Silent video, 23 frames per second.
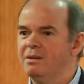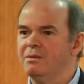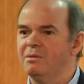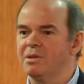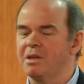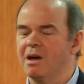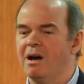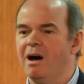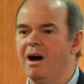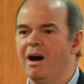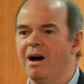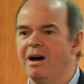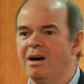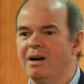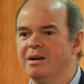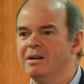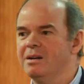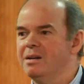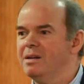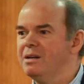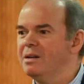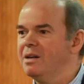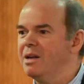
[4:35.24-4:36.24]
with a higher
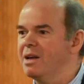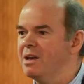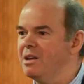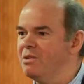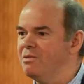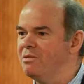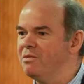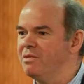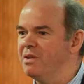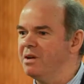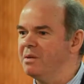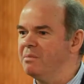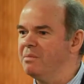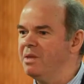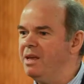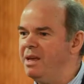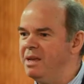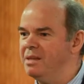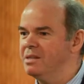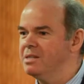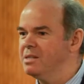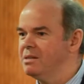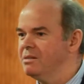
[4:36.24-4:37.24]
kind of
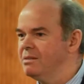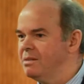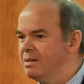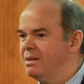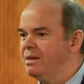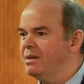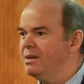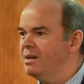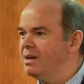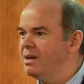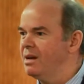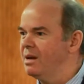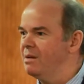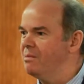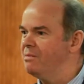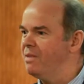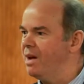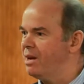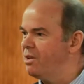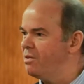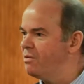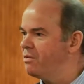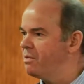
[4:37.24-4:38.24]
uh,
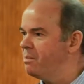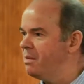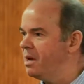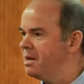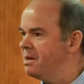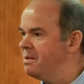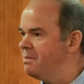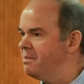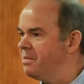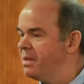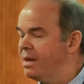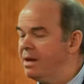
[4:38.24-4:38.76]
value for money.